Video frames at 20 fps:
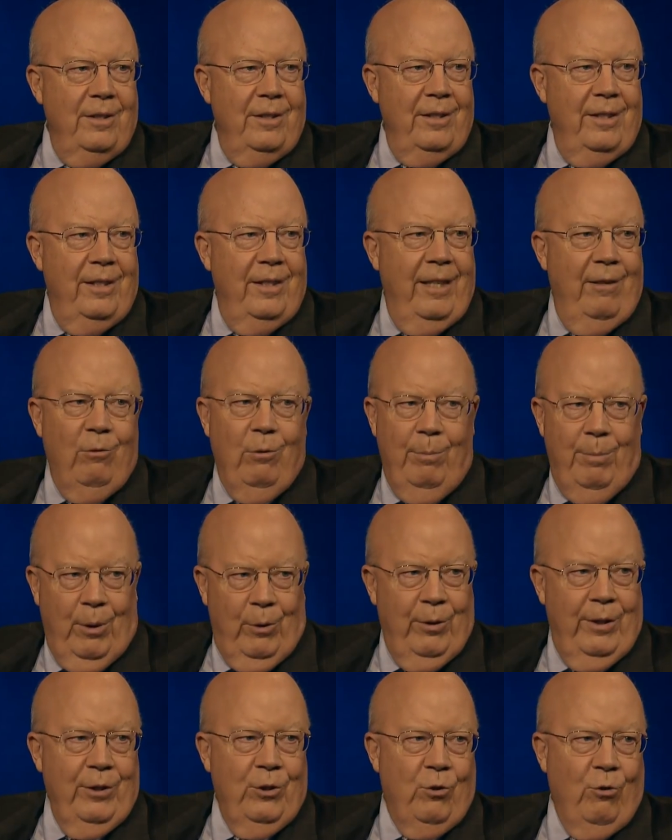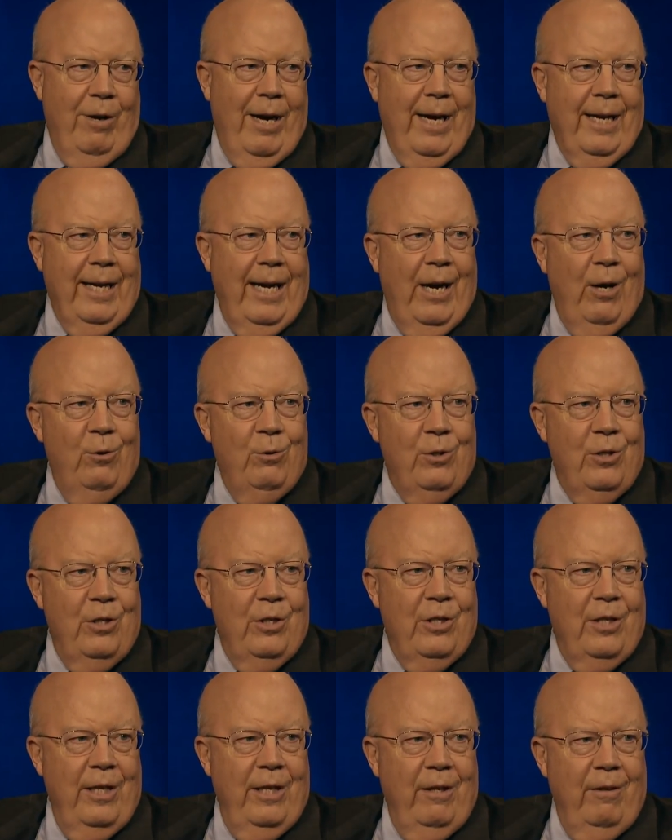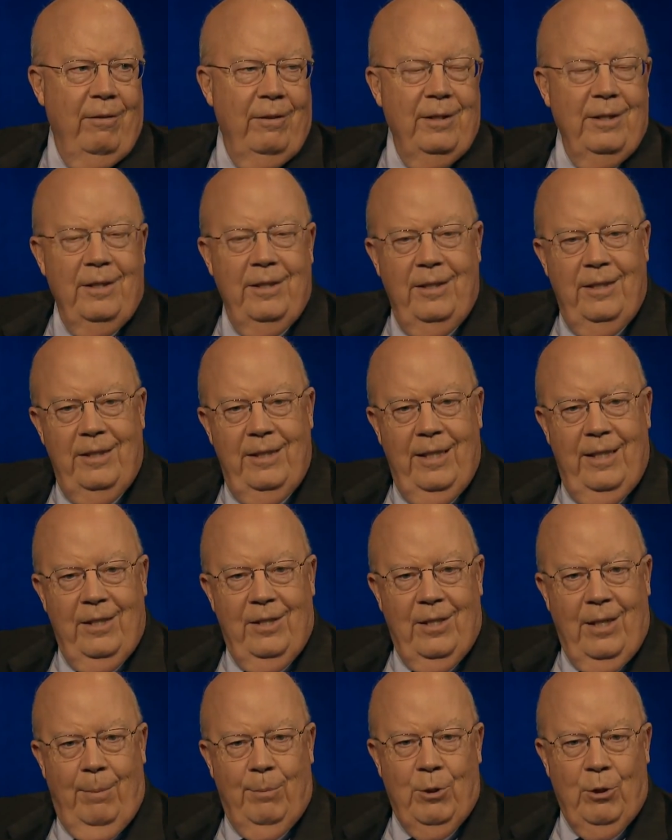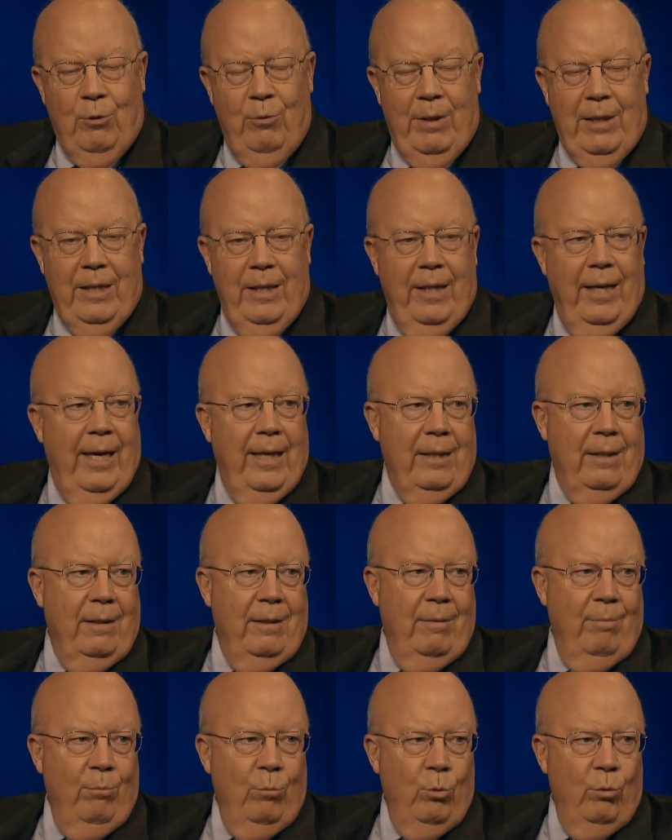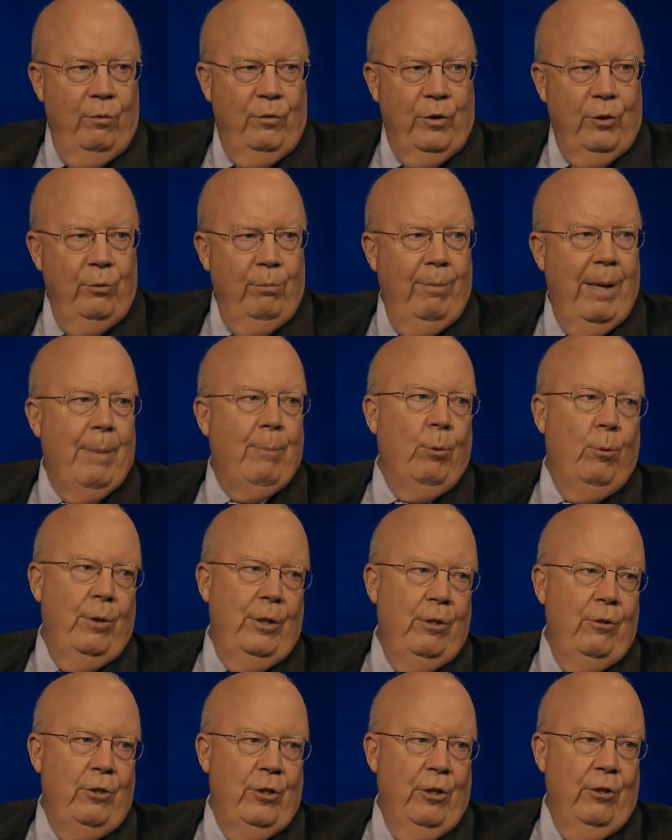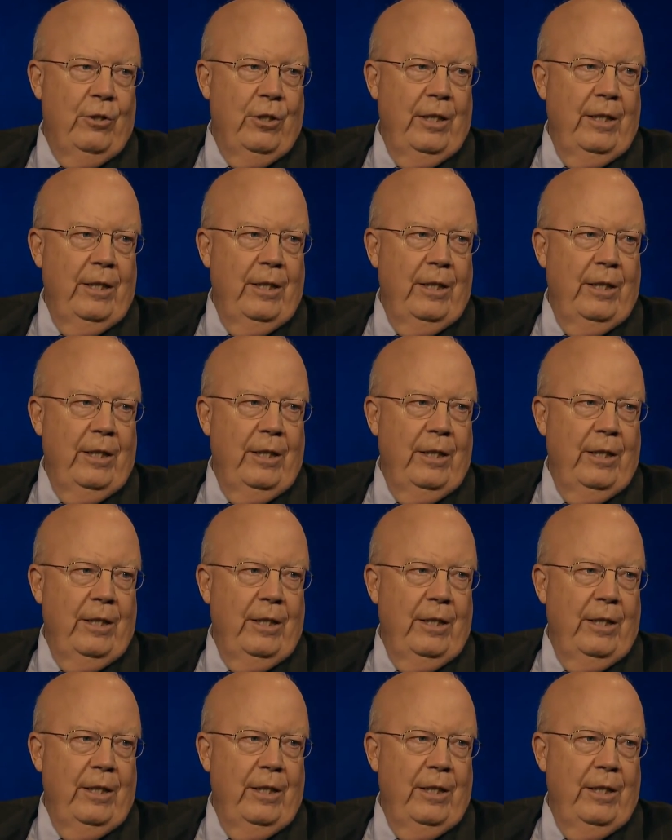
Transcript: and they were building track houses there and then subsequent to that, moved to Maplewood, New Jersey.